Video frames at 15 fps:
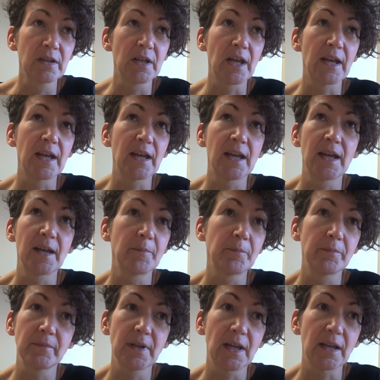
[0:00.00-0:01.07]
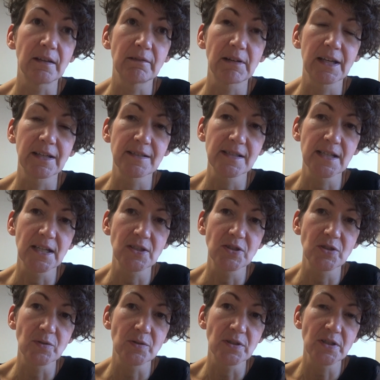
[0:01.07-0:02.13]
like I say,
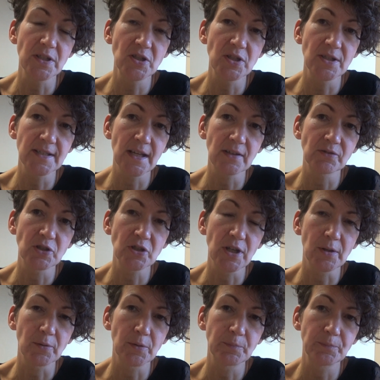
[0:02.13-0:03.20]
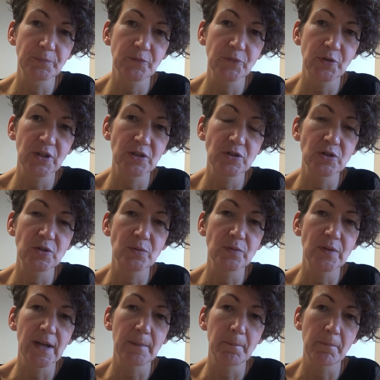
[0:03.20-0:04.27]
do the dishes, have a shower. Try and do
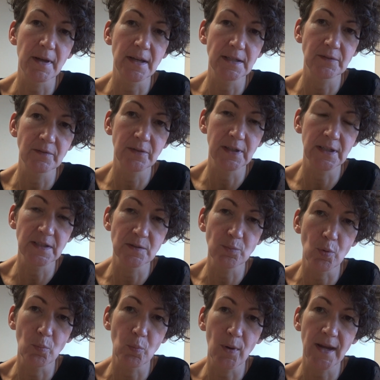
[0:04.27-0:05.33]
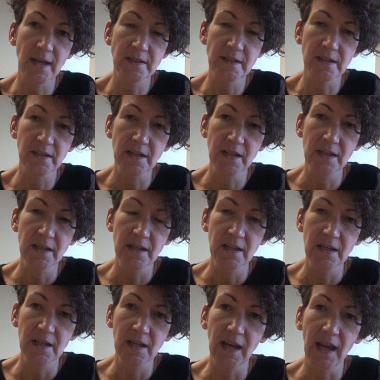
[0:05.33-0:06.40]
that mindfully is one way to
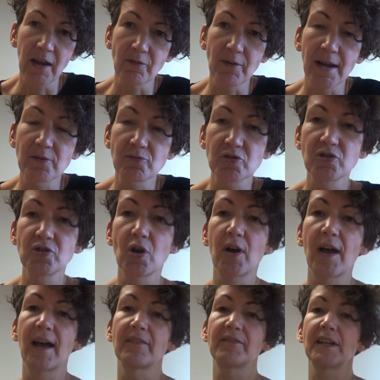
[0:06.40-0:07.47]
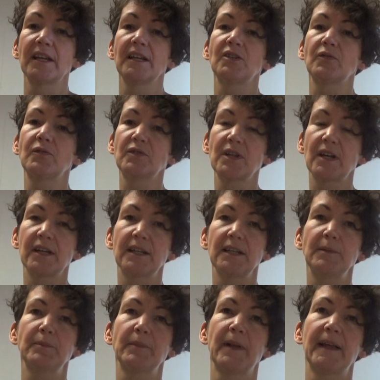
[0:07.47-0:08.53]
get round not having enough time.